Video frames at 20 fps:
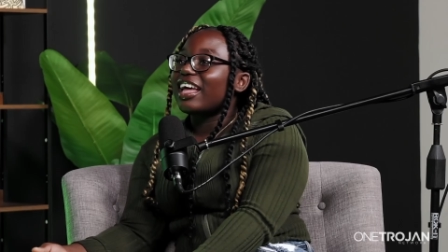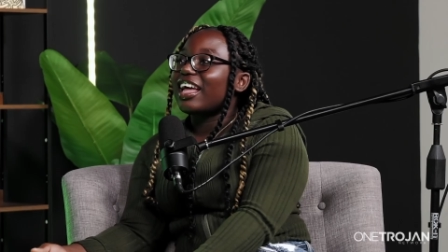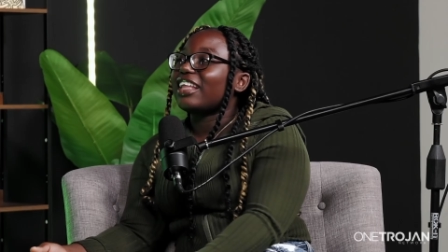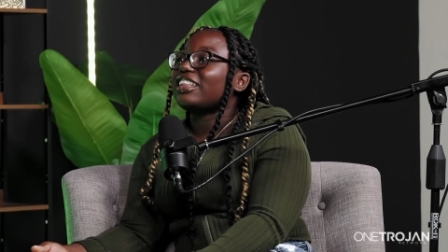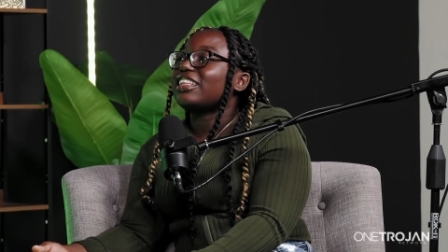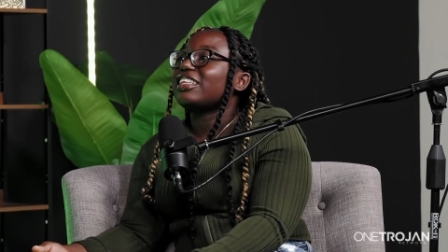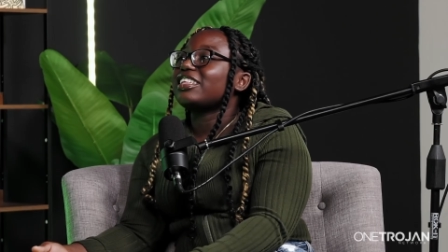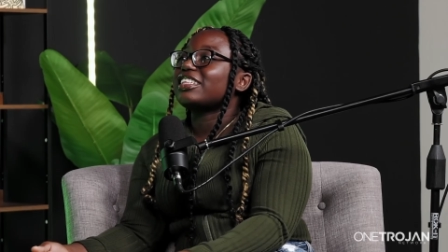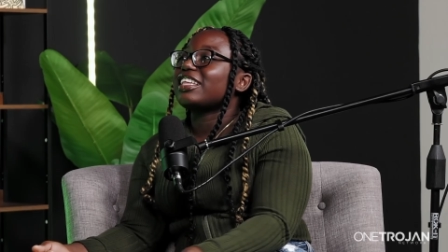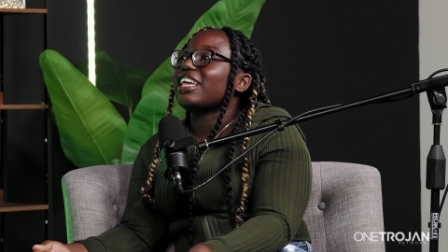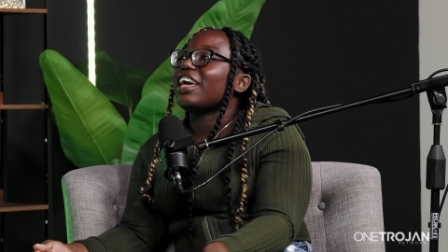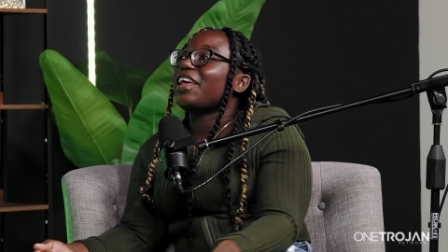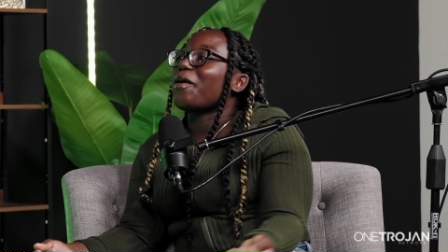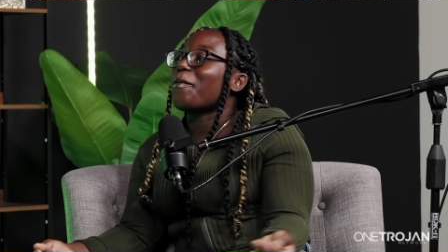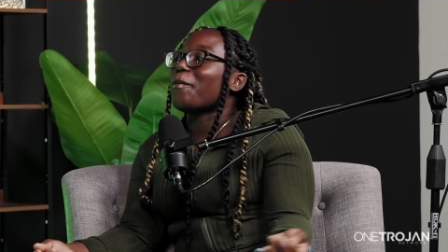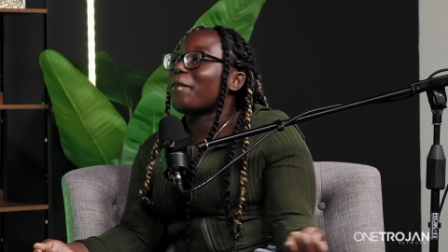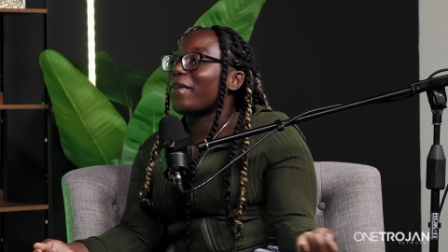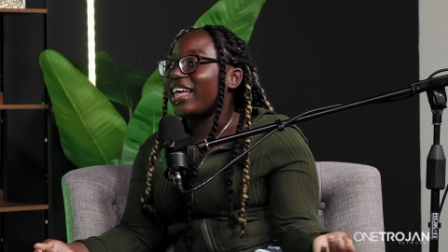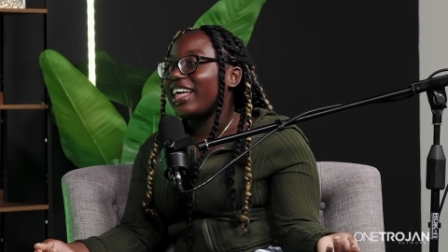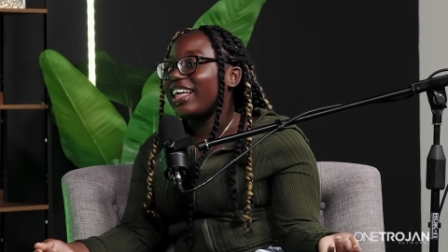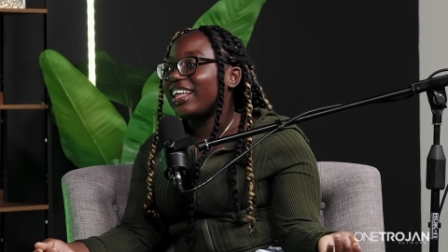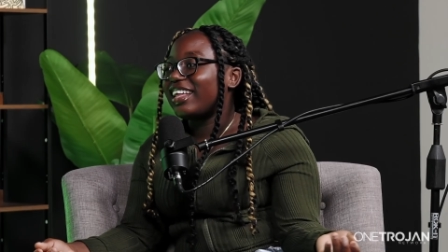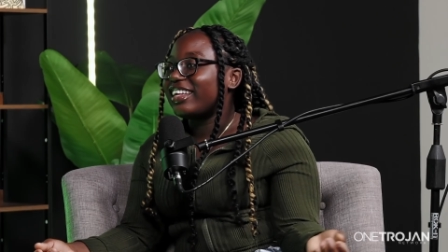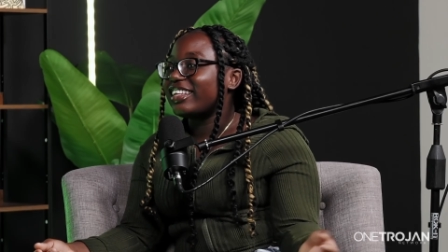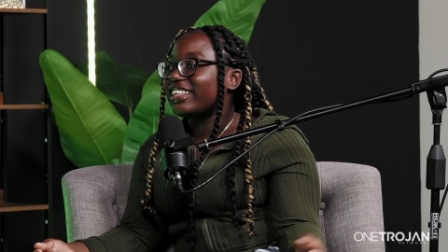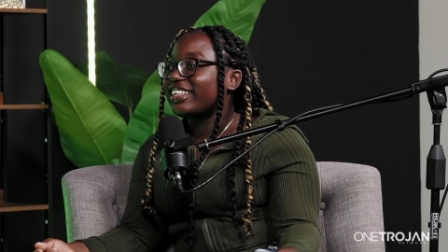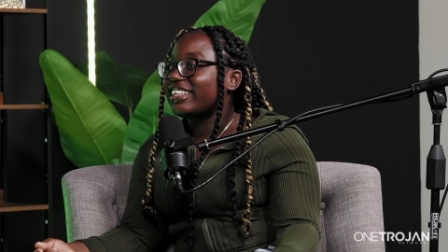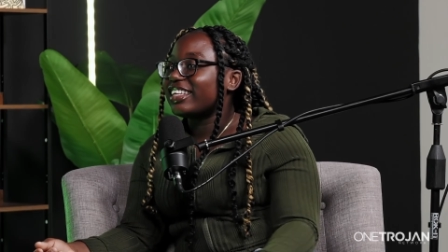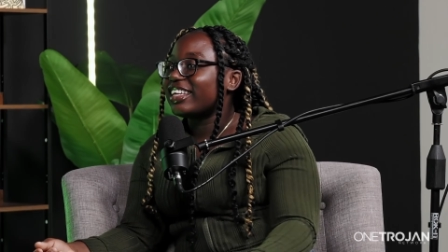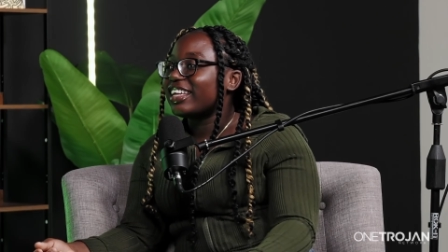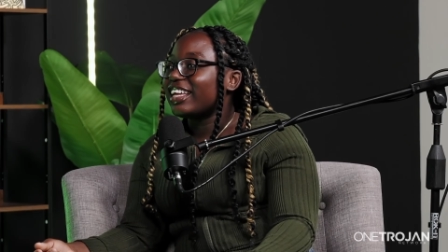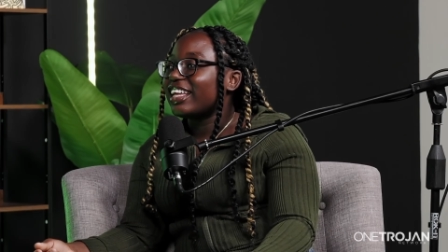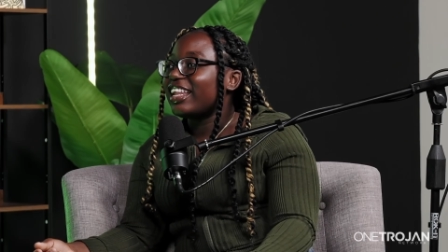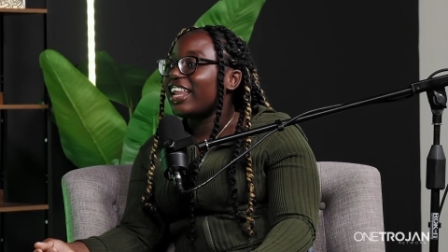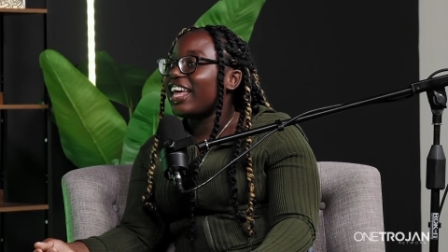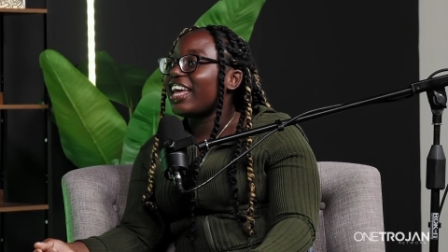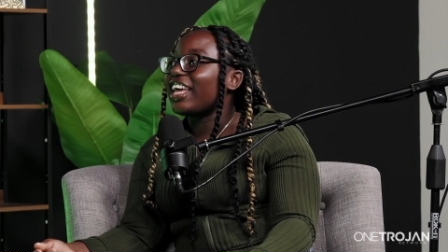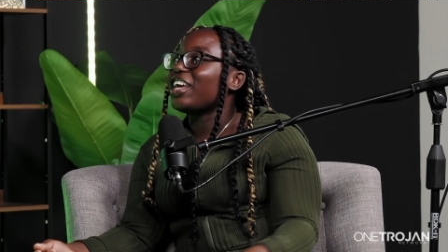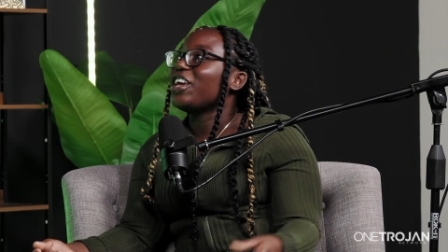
at least get a belt. Like,